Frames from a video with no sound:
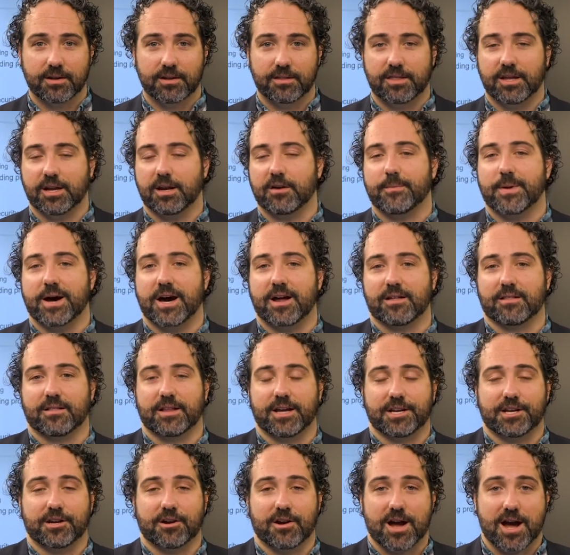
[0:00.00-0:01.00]
Think about it
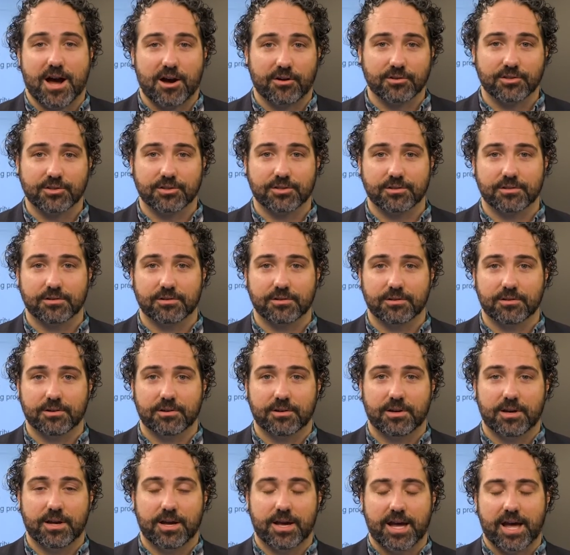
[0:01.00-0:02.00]
like your house.
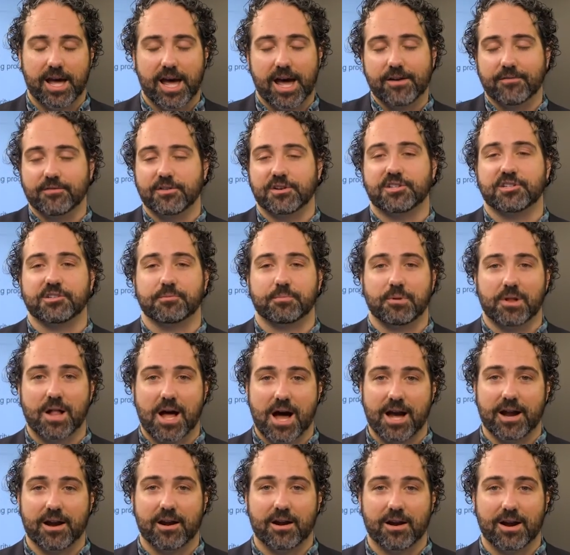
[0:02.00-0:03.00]
Every
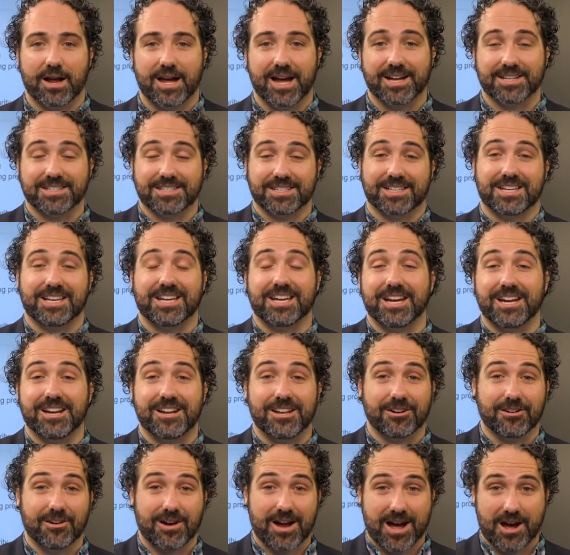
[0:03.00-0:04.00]
supplier has a key to
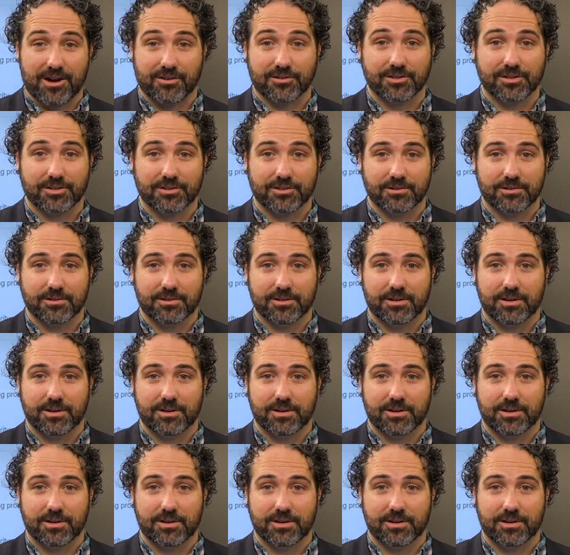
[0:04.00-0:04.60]
your house.